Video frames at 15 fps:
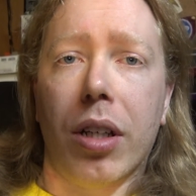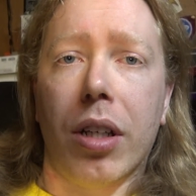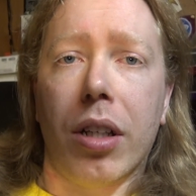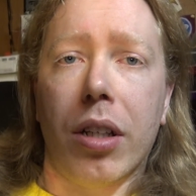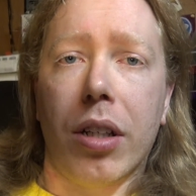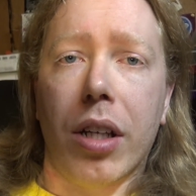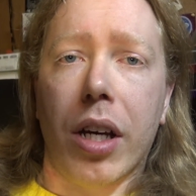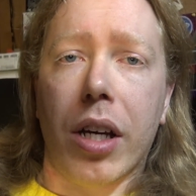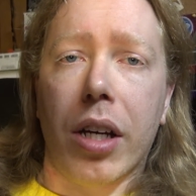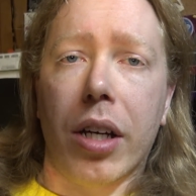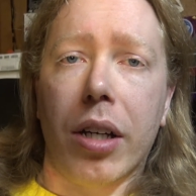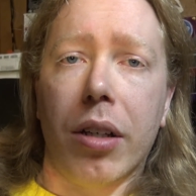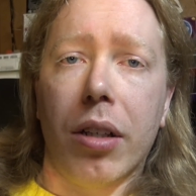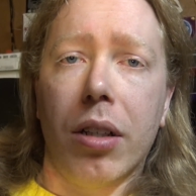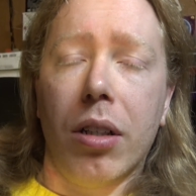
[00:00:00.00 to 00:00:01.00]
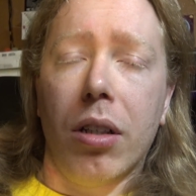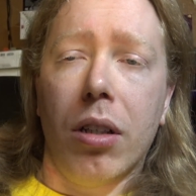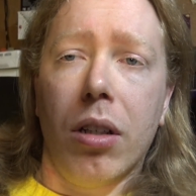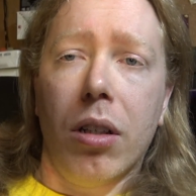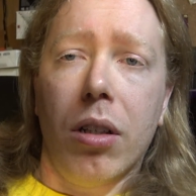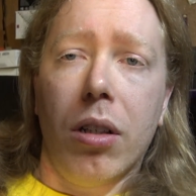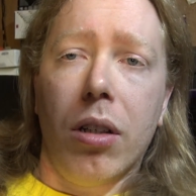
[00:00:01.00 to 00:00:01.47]
and
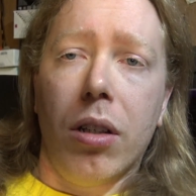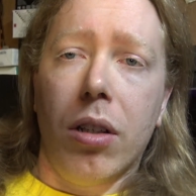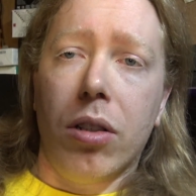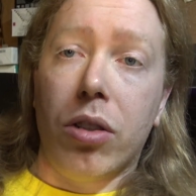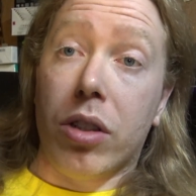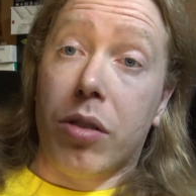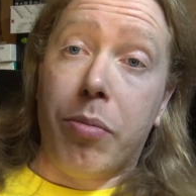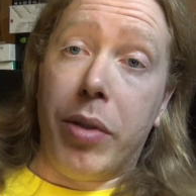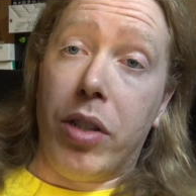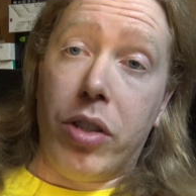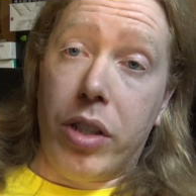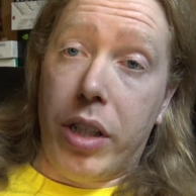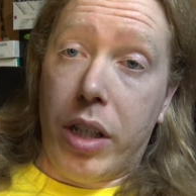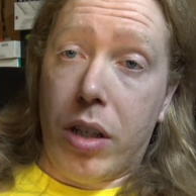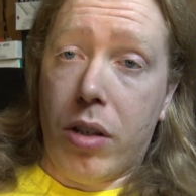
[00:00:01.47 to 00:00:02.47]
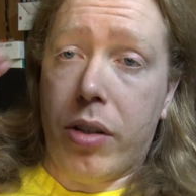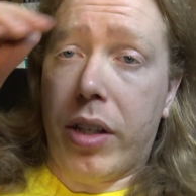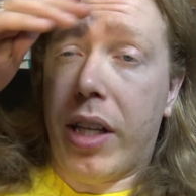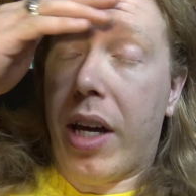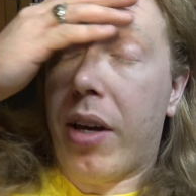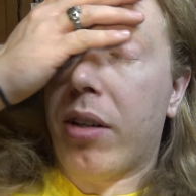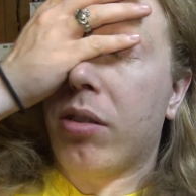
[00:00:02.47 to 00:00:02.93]
just mentioning how
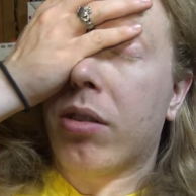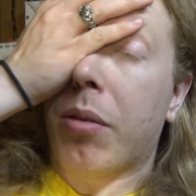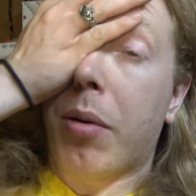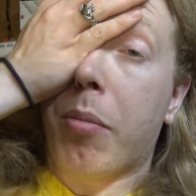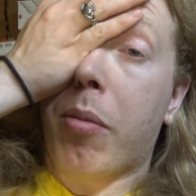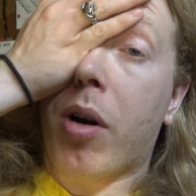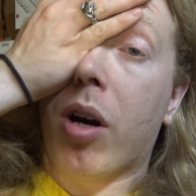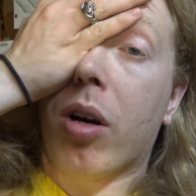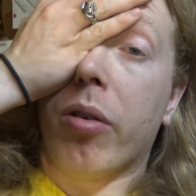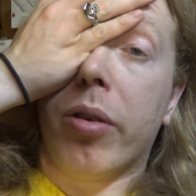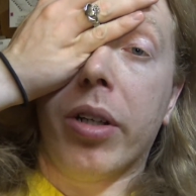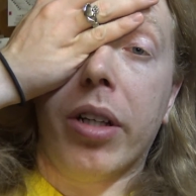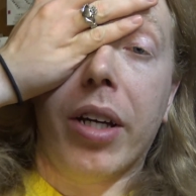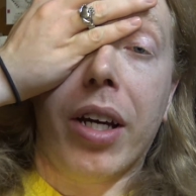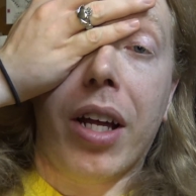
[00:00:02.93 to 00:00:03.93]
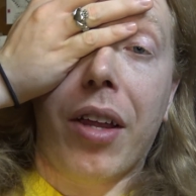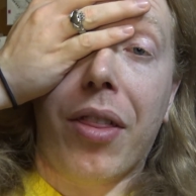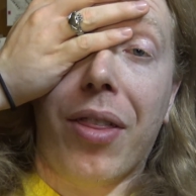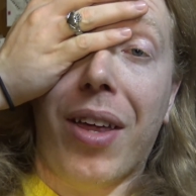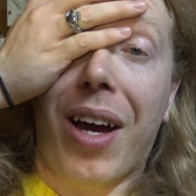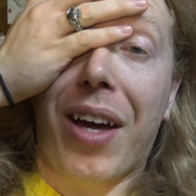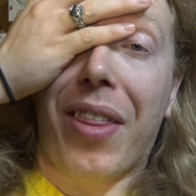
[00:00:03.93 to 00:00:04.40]
he was letting me borrow it, and I
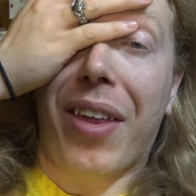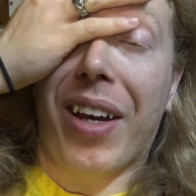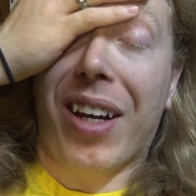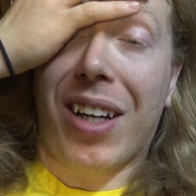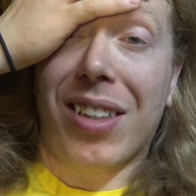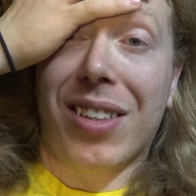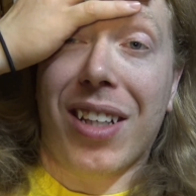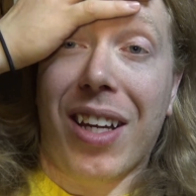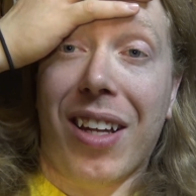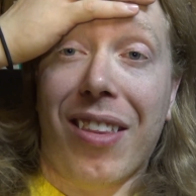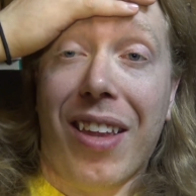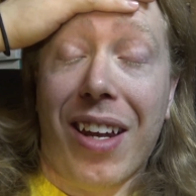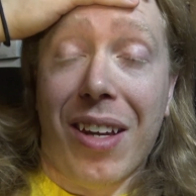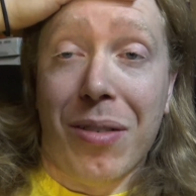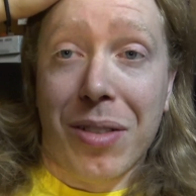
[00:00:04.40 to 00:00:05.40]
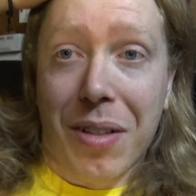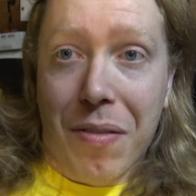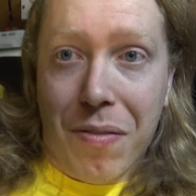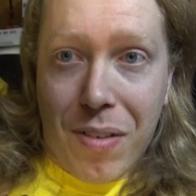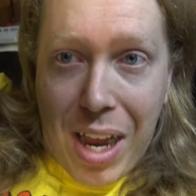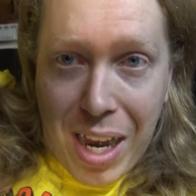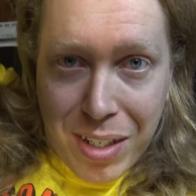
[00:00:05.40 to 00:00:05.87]
think I said that it was a
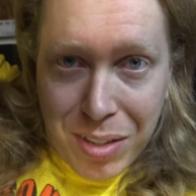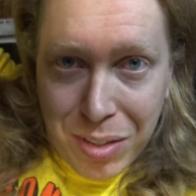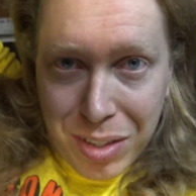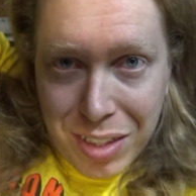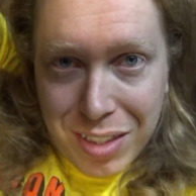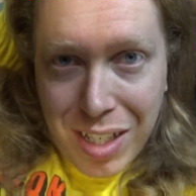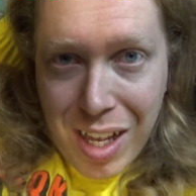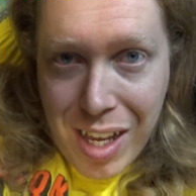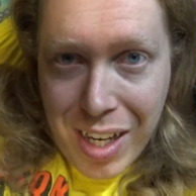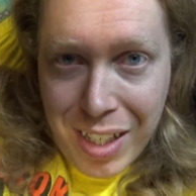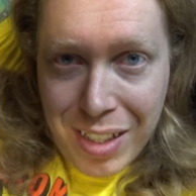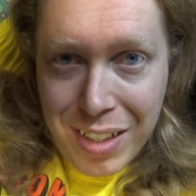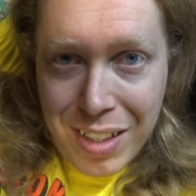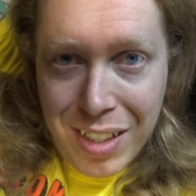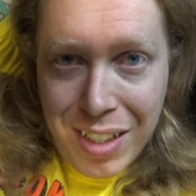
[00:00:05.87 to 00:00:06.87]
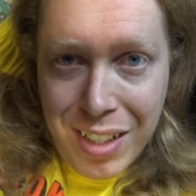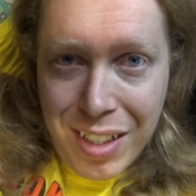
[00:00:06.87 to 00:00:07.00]
Fractal Design